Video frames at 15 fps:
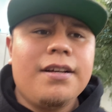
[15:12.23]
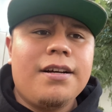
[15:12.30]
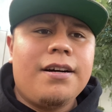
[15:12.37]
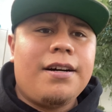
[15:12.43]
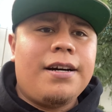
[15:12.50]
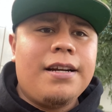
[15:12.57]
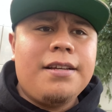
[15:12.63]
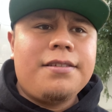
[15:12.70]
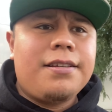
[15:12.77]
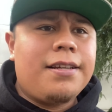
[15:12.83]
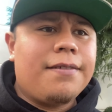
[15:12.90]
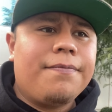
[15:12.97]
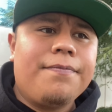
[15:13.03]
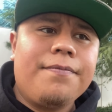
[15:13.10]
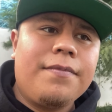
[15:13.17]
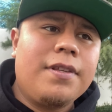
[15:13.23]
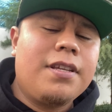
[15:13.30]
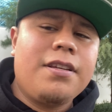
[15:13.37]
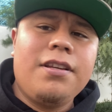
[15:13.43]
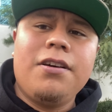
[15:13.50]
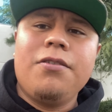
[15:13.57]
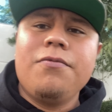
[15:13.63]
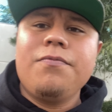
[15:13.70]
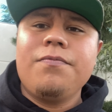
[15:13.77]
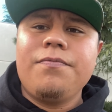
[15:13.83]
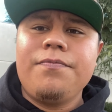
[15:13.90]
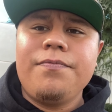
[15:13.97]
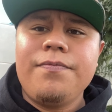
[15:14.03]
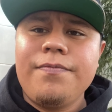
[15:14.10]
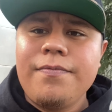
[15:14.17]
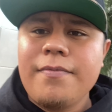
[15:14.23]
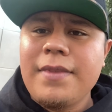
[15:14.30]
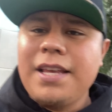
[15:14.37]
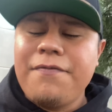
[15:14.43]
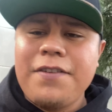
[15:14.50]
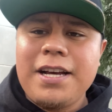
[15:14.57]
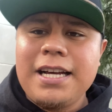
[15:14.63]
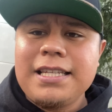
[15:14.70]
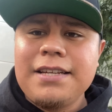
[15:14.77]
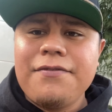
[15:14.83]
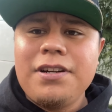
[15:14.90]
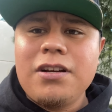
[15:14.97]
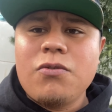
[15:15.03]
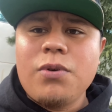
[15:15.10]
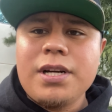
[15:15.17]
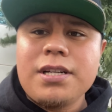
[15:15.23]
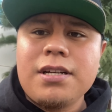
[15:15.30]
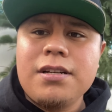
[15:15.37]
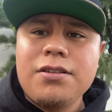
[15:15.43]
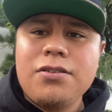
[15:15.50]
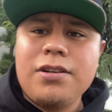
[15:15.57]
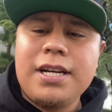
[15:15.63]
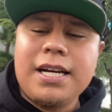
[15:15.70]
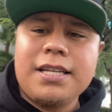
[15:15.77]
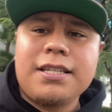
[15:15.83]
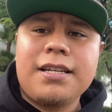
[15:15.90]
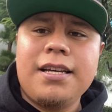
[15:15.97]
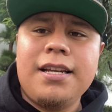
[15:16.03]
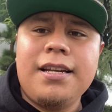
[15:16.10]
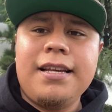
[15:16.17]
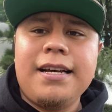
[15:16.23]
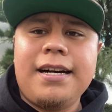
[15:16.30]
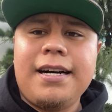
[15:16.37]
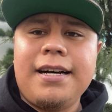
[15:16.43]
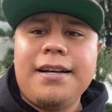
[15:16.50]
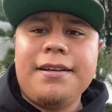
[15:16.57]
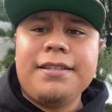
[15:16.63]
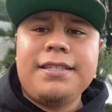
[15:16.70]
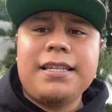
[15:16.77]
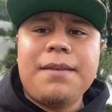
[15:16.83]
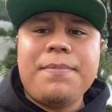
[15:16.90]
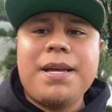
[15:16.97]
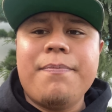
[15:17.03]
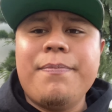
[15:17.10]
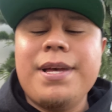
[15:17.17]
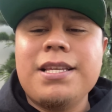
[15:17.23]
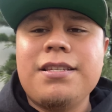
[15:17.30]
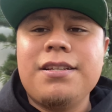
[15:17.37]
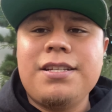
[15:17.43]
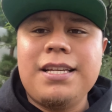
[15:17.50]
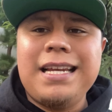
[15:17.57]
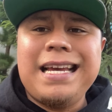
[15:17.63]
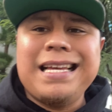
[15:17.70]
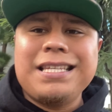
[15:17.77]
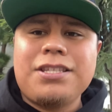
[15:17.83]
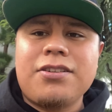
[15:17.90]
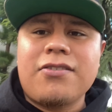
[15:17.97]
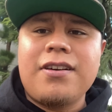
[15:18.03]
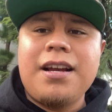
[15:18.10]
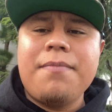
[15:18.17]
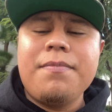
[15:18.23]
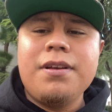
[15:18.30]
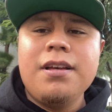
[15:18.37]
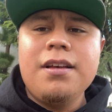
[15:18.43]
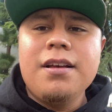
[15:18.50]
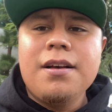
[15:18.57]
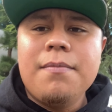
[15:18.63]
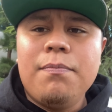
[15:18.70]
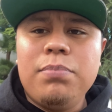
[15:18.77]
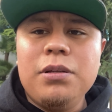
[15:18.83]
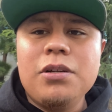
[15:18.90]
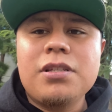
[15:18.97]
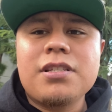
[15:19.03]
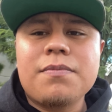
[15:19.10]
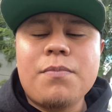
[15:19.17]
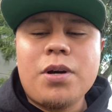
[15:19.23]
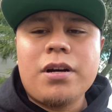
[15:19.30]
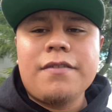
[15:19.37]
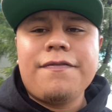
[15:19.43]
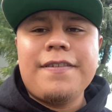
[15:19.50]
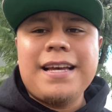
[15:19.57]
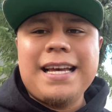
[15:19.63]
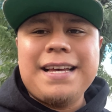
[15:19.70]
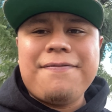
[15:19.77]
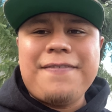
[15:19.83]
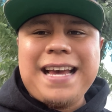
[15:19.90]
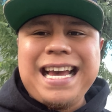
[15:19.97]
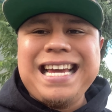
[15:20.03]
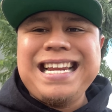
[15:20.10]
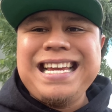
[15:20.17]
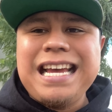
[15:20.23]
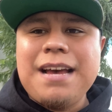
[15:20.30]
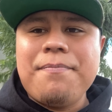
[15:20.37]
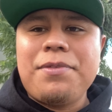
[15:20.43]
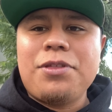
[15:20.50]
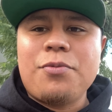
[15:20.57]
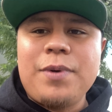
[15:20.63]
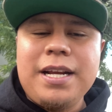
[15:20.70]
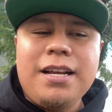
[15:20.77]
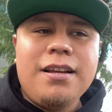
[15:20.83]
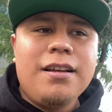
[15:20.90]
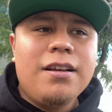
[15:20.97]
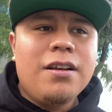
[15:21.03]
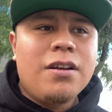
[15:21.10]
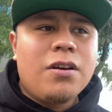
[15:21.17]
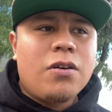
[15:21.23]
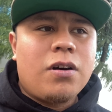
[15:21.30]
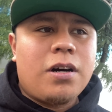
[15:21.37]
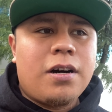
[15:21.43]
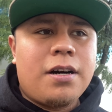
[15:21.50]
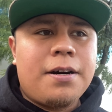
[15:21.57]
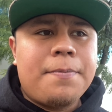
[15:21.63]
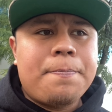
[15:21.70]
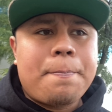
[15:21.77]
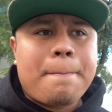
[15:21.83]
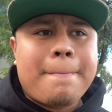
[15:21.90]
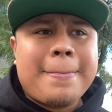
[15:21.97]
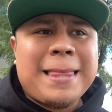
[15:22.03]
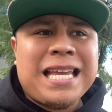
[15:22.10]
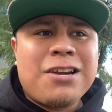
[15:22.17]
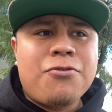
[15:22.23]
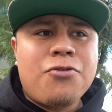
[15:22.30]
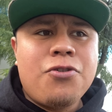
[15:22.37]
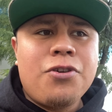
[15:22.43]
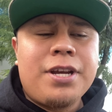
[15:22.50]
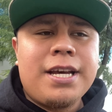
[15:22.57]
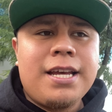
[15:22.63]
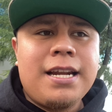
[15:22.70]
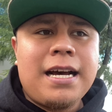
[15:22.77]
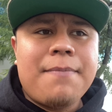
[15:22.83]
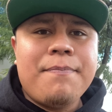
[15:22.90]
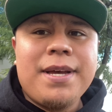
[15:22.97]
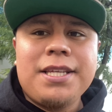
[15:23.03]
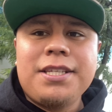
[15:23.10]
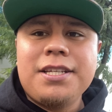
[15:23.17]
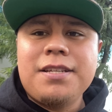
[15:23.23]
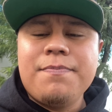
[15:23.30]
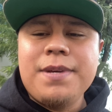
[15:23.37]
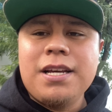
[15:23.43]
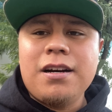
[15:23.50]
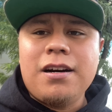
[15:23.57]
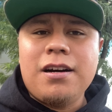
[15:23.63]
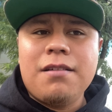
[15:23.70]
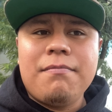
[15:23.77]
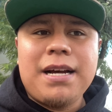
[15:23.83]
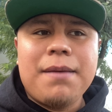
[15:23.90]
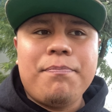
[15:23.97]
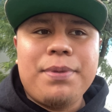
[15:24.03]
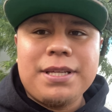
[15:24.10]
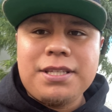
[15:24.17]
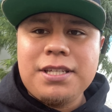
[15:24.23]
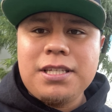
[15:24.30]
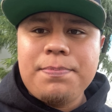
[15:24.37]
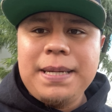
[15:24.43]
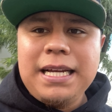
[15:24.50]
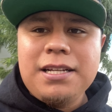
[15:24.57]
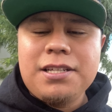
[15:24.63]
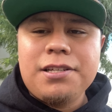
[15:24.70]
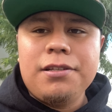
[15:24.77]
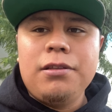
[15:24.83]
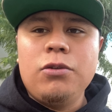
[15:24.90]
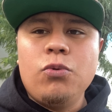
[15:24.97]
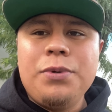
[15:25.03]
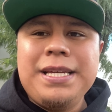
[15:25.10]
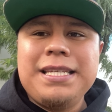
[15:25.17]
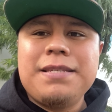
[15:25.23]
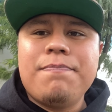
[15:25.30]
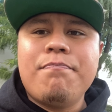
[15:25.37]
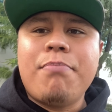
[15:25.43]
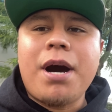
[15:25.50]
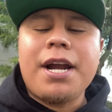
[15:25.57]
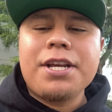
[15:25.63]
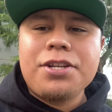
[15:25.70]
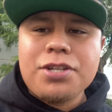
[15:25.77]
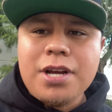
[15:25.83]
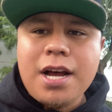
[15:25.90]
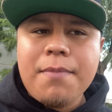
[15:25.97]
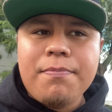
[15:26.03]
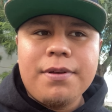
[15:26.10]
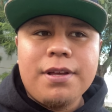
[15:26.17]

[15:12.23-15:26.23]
honestly, you know, if you guys have any questions, you guys can uh, send me a message on Instagram, Blue Smurf F80M3. Um, or you can uh, message me on my business page, Luis Body Shop,